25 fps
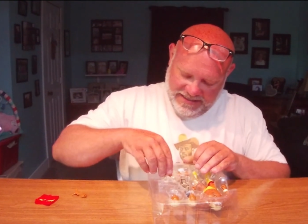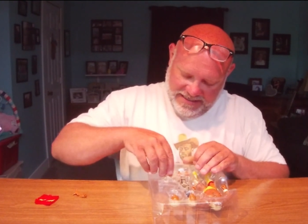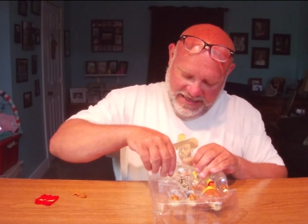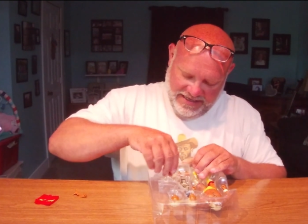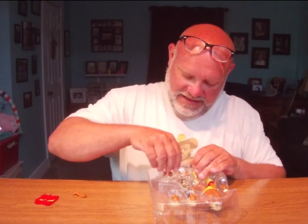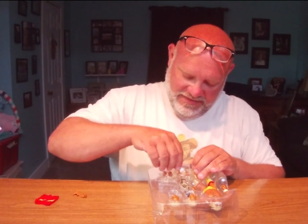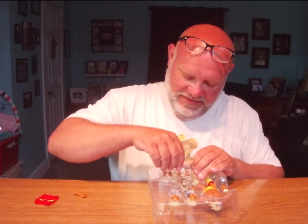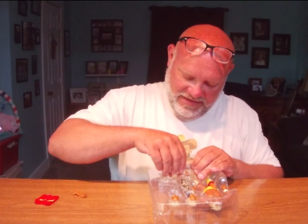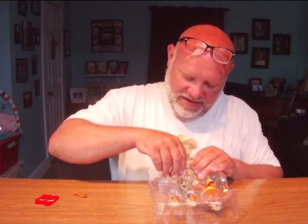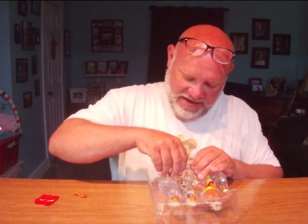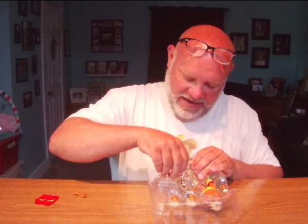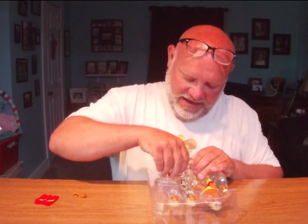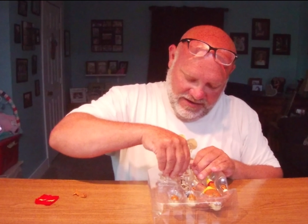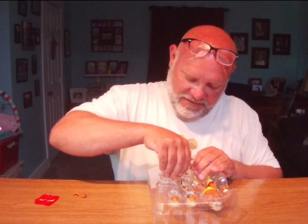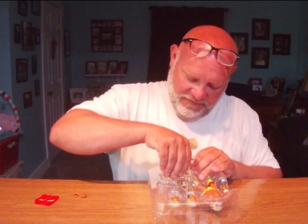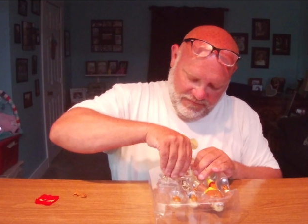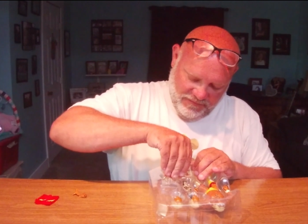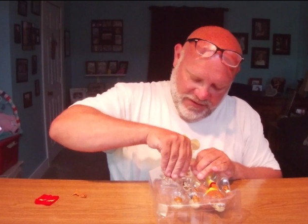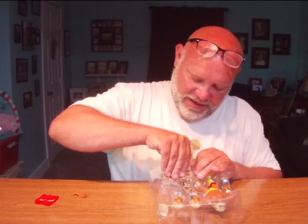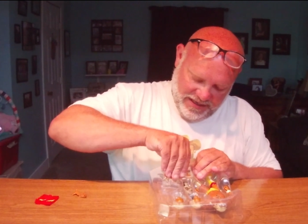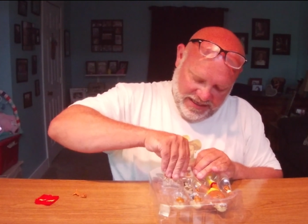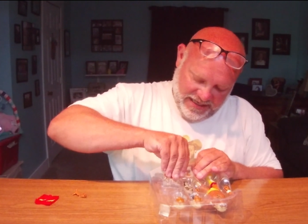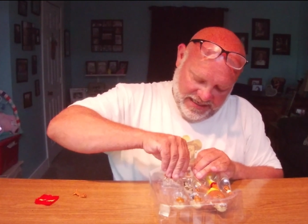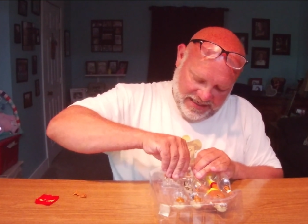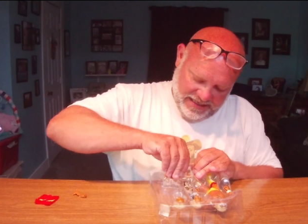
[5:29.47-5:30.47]
And then
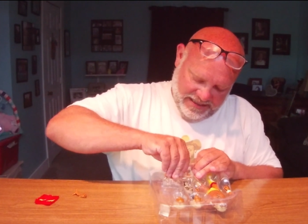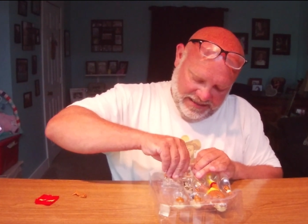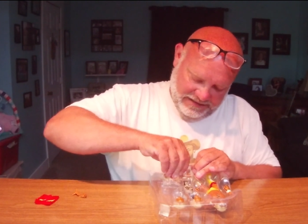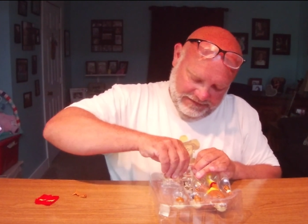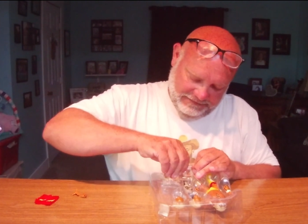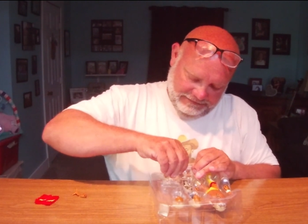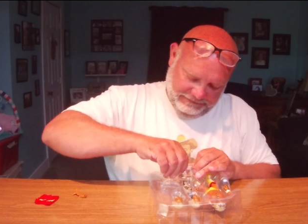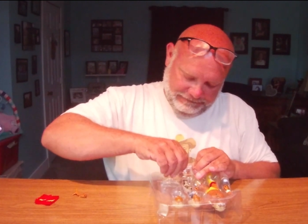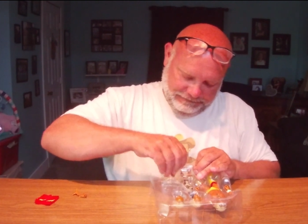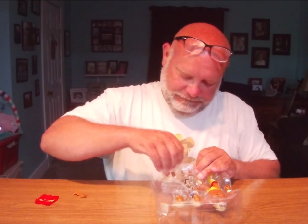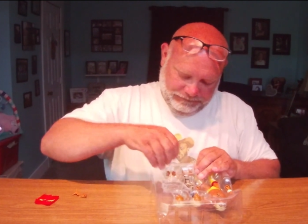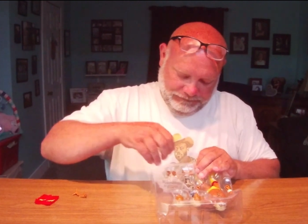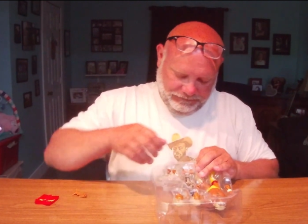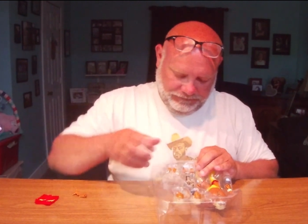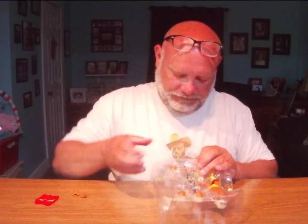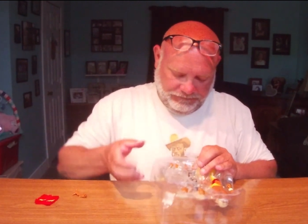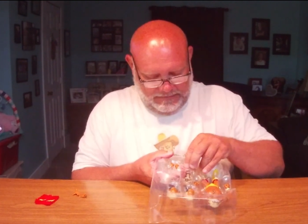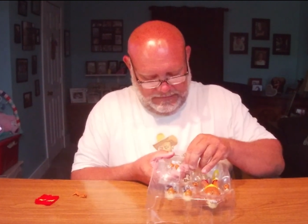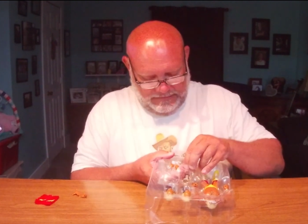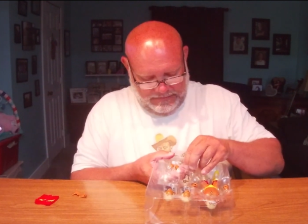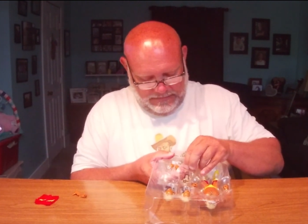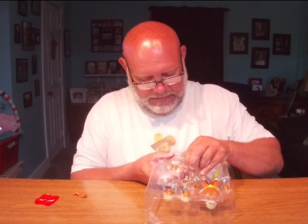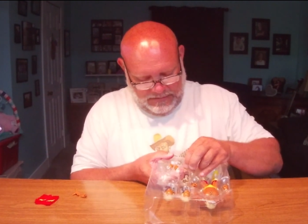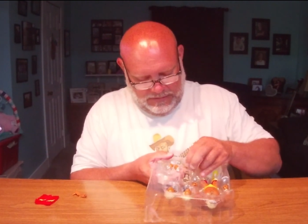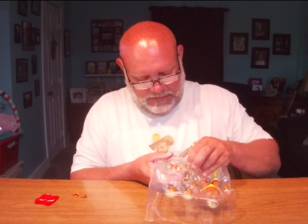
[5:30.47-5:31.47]
we get,
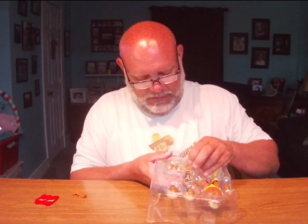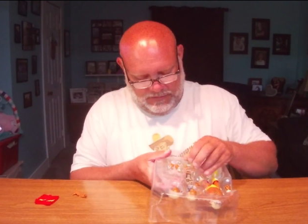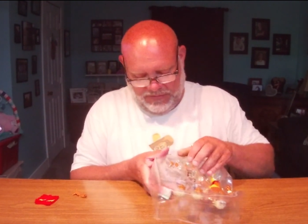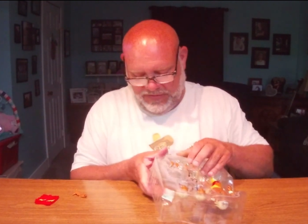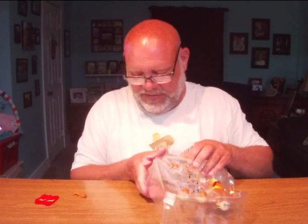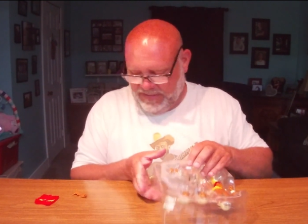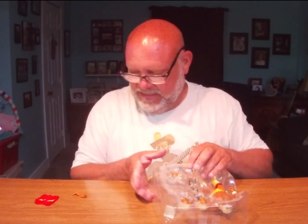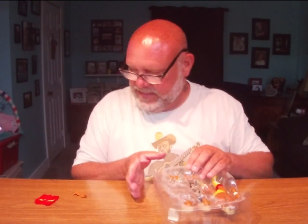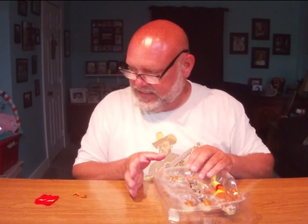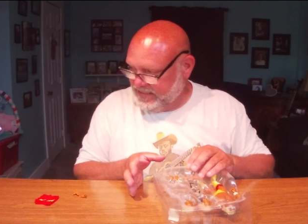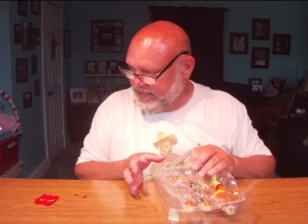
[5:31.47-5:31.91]
oh,